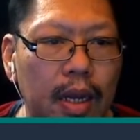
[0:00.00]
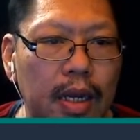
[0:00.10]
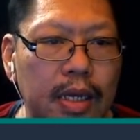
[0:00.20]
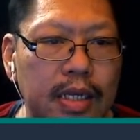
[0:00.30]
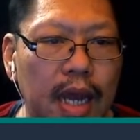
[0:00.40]

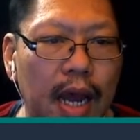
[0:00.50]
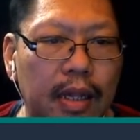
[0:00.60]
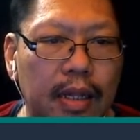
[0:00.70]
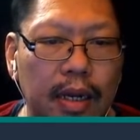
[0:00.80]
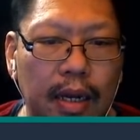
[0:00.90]
is
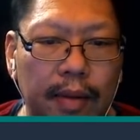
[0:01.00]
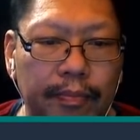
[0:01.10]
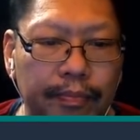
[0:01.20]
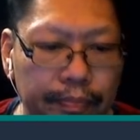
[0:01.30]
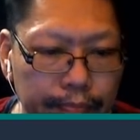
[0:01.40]
that
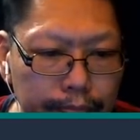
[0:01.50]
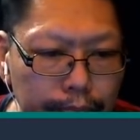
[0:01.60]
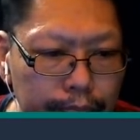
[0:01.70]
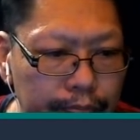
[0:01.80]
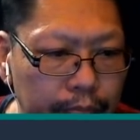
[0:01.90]
hold
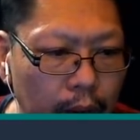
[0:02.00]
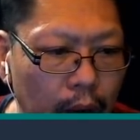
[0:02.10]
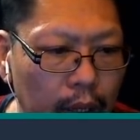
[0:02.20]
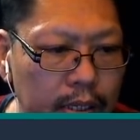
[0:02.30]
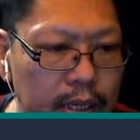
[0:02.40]

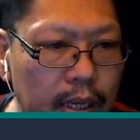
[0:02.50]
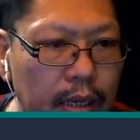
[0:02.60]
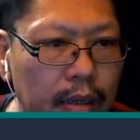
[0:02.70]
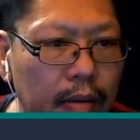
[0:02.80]
on a second,